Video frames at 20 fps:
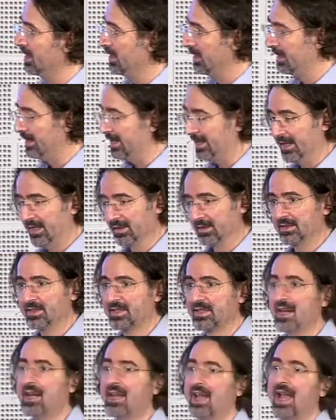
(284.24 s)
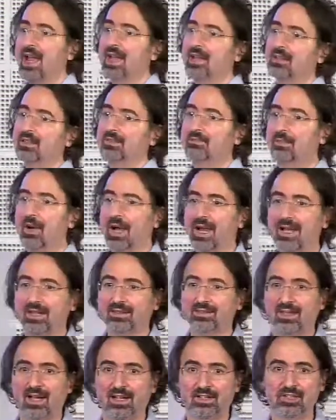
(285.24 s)
ligands and by
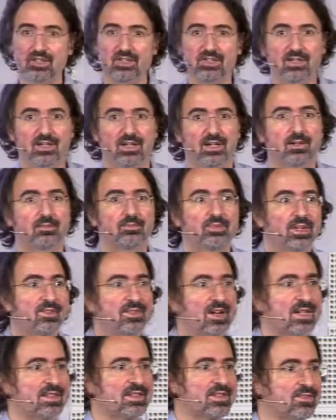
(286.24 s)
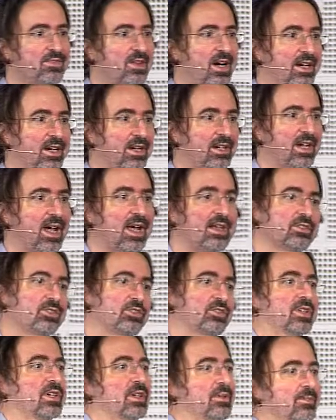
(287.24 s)
attaching there prevents viral
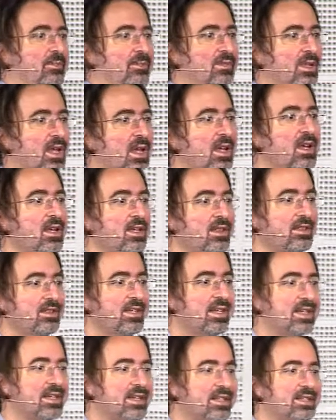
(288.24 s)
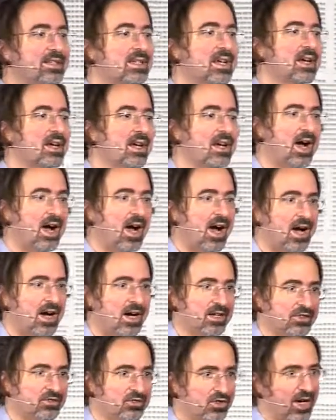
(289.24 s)
entry. These uh,
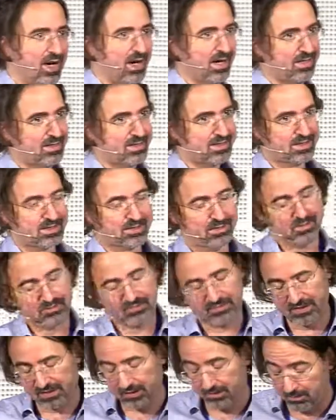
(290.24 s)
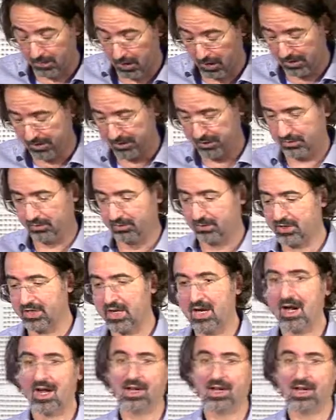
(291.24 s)
drugs, these molecules, are